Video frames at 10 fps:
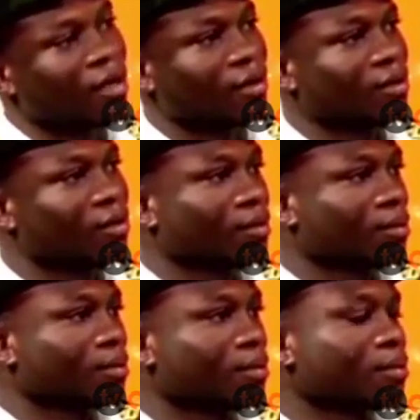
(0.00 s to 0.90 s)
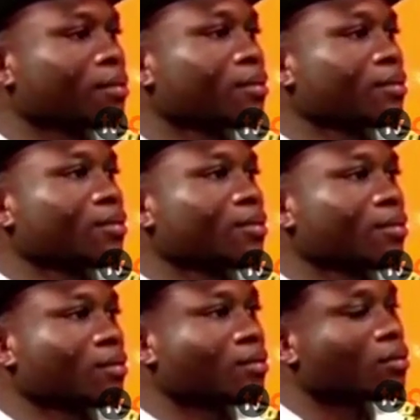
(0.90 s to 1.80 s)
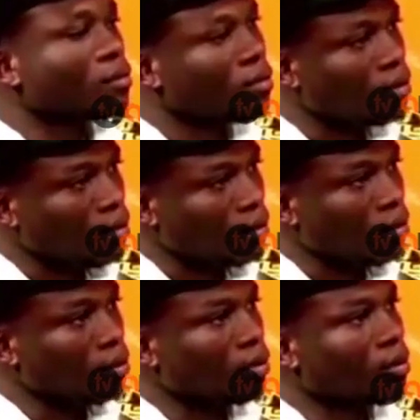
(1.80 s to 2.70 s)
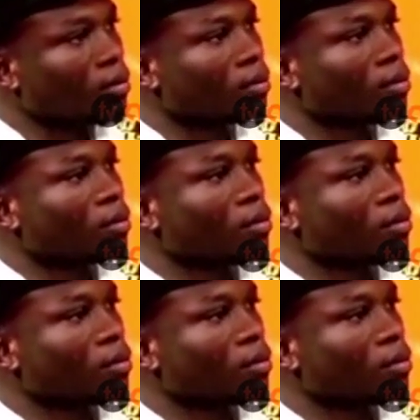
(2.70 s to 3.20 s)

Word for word: I see. Is this something you want to do for, for